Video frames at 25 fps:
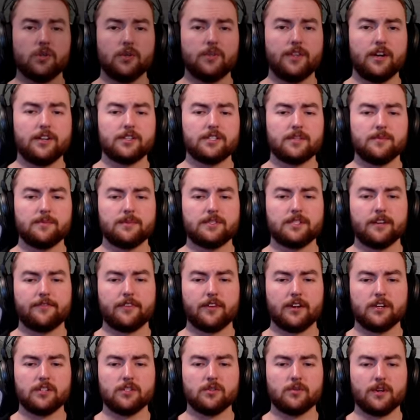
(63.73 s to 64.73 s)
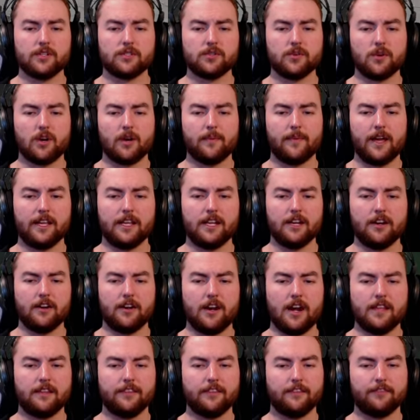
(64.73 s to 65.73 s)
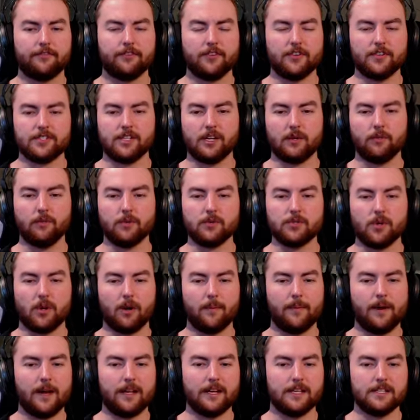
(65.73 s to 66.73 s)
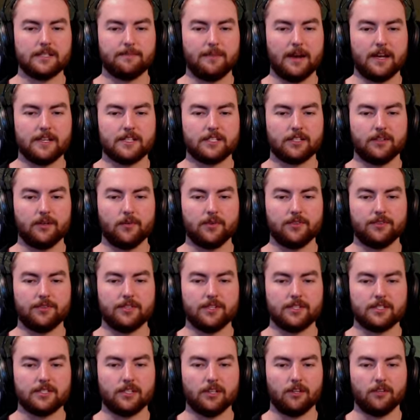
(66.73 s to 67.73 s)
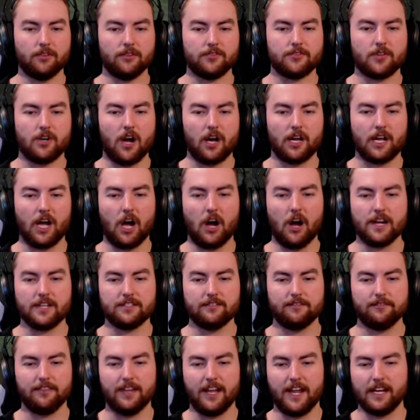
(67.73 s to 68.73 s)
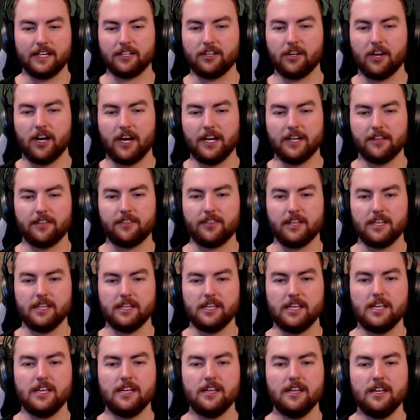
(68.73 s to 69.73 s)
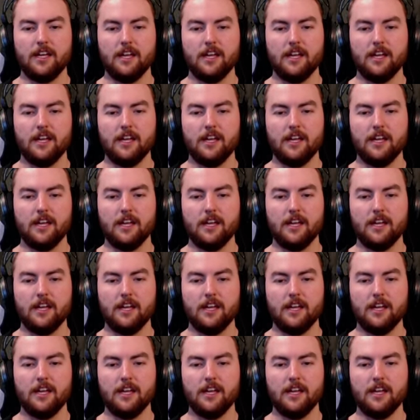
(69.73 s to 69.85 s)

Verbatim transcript: there is some stuff that I do want to talk about here, and the first thing we'll talk about is basically with this little truck ice van kind of thing here.